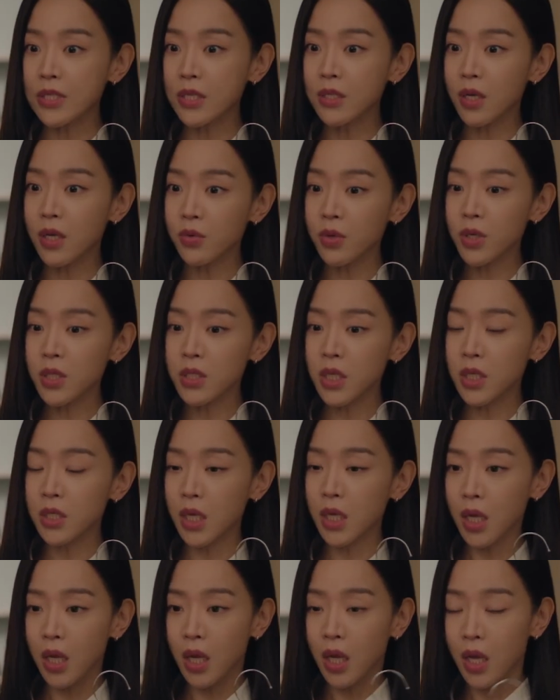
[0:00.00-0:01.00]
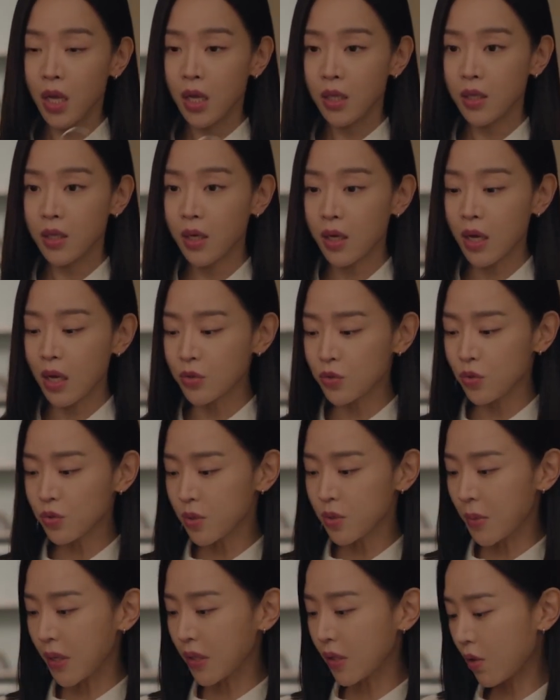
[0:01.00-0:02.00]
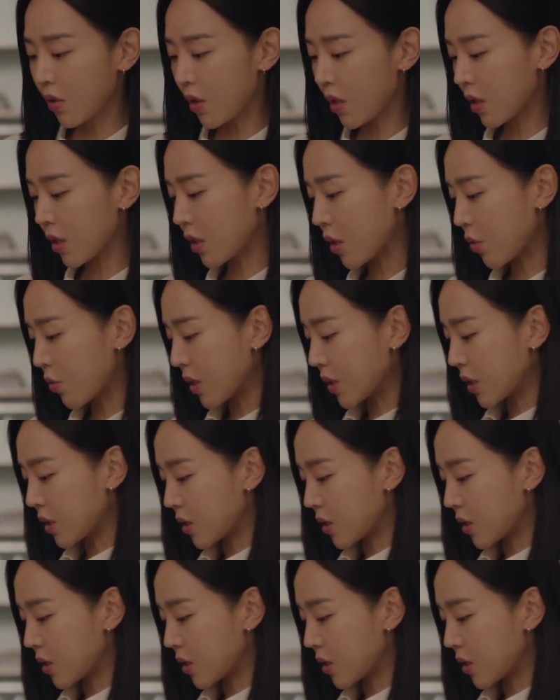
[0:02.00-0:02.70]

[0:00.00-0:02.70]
Joo Eun-ho specifically wore a youthful dress.